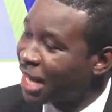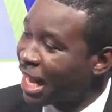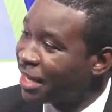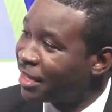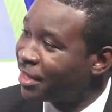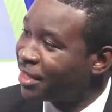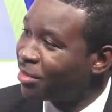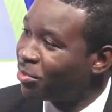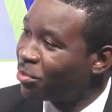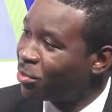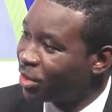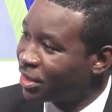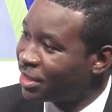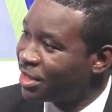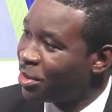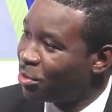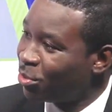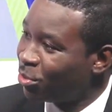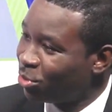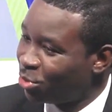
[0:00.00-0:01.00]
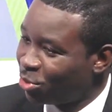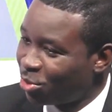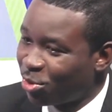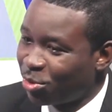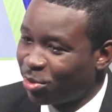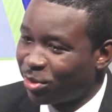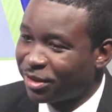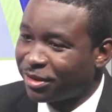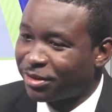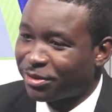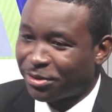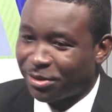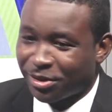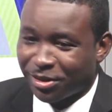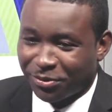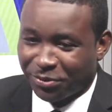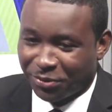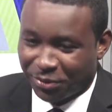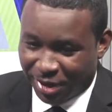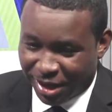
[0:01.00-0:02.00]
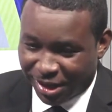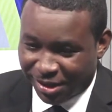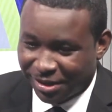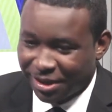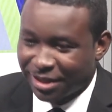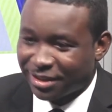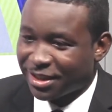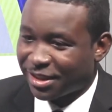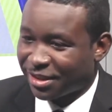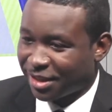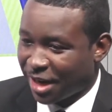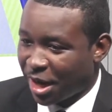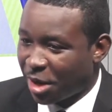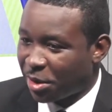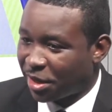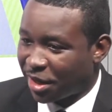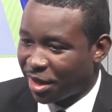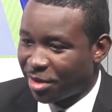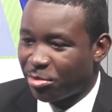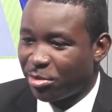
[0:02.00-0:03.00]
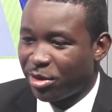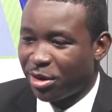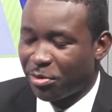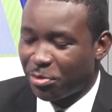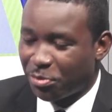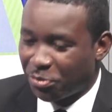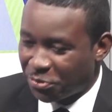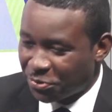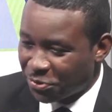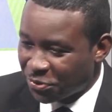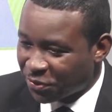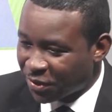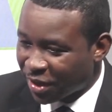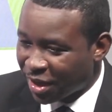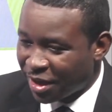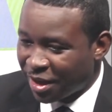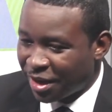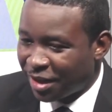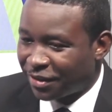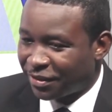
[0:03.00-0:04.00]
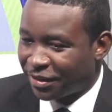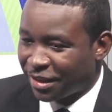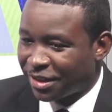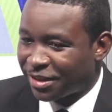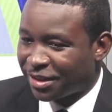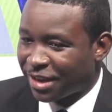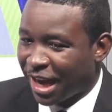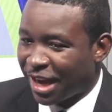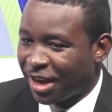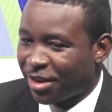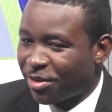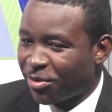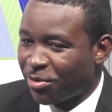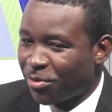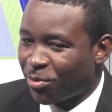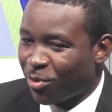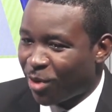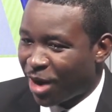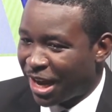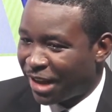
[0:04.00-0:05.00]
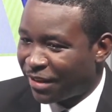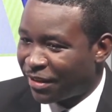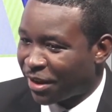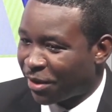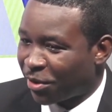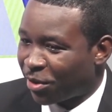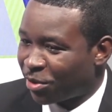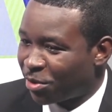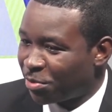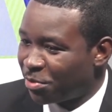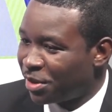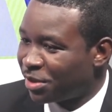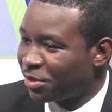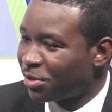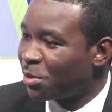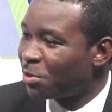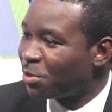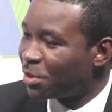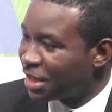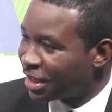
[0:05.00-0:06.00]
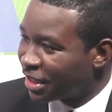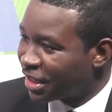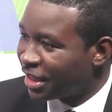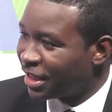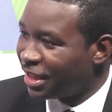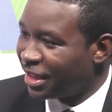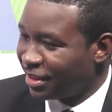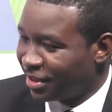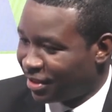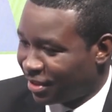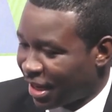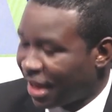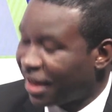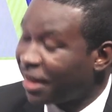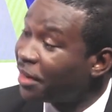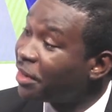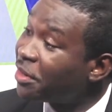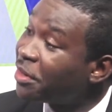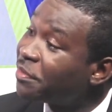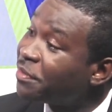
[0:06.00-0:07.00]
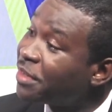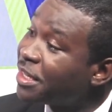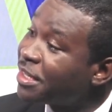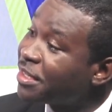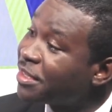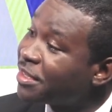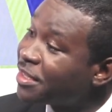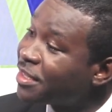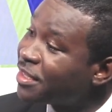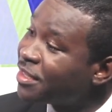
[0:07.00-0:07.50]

like what he will do with free S H S and how it can be improved. Things like why the economy is not working. He's saying a lot of things. He's a